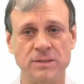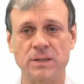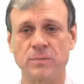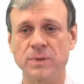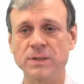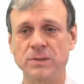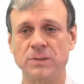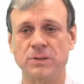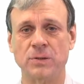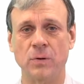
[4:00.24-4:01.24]
the
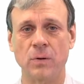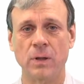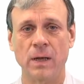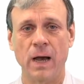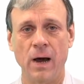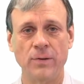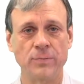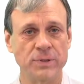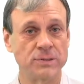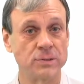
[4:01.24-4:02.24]
research goal, how
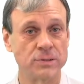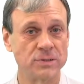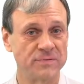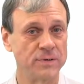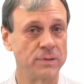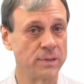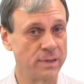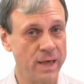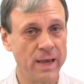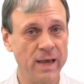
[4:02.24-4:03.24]
the researchers feel
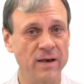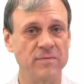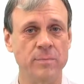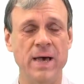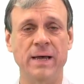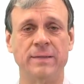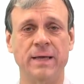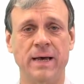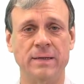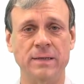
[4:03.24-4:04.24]
that they have met
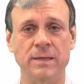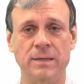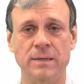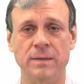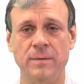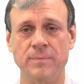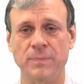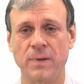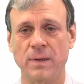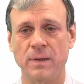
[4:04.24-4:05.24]
that need.
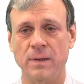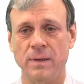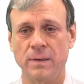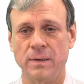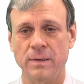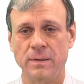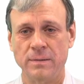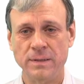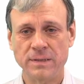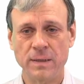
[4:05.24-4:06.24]

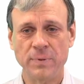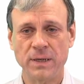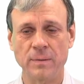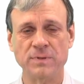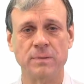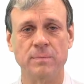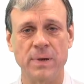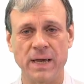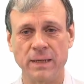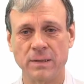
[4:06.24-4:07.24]
This then becomes the
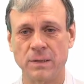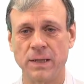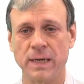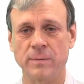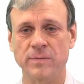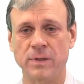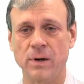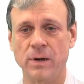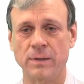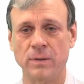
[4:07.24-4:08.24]
main claim of the
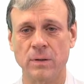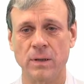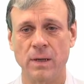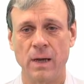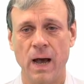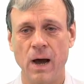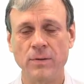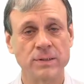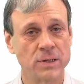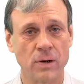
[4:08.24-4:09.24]
article,
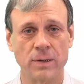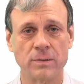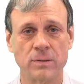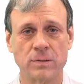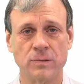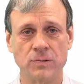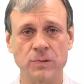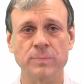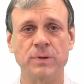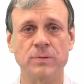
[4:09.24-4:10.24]
how this article
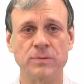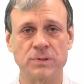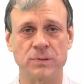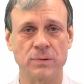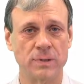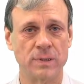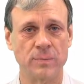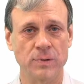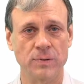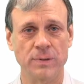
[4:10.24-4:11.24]
contributes to the
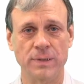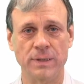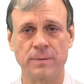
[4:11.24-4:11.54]
community.